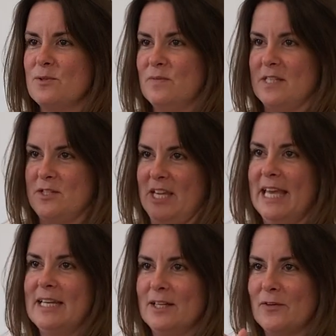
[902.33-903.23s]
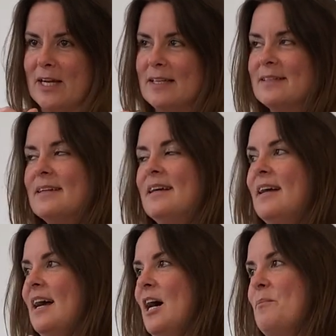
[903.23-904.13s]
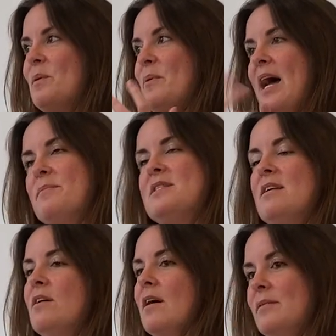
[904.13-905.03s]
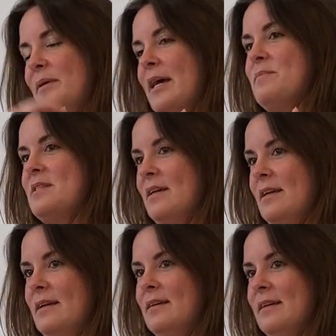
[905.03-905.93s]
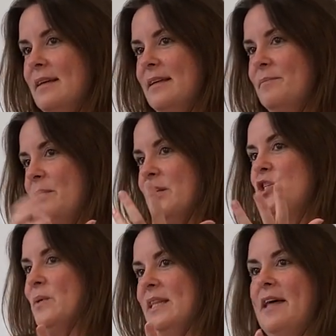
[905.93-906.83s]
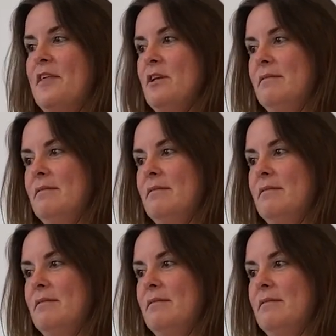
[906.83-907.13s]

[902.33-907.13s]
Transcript: sort of does your head in, right? But perhaps they're not. Perhaps they, by doing that,